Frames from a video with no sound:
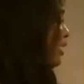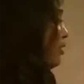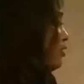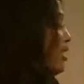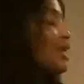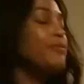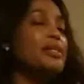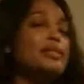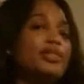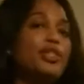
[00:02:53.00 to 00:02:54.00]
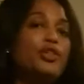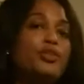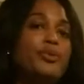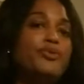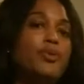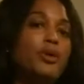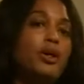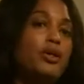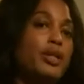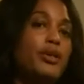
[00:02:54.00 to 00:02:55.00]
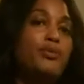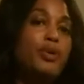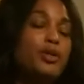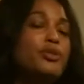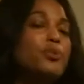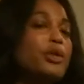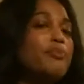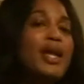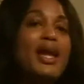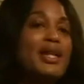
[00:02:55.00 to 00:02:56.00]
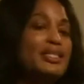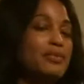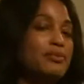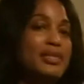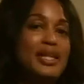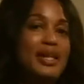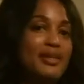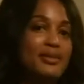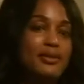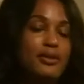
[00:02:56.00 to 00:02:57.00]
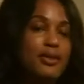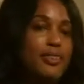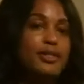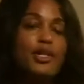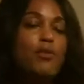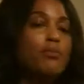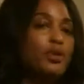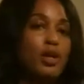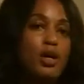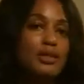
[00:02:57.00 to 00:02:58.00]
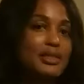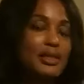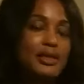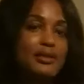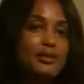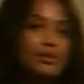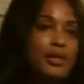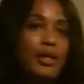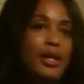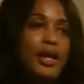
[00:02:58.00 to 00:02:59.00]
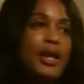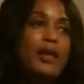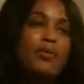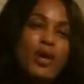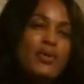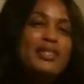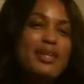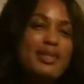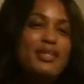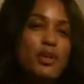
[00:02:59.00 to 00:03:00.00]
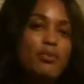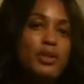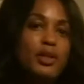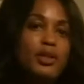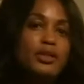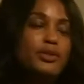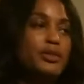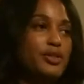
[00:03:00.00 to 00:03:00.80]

A lot of us, I told you before on another post, we're paying some debts that don't belong to us. And why do I say they don't belong to us?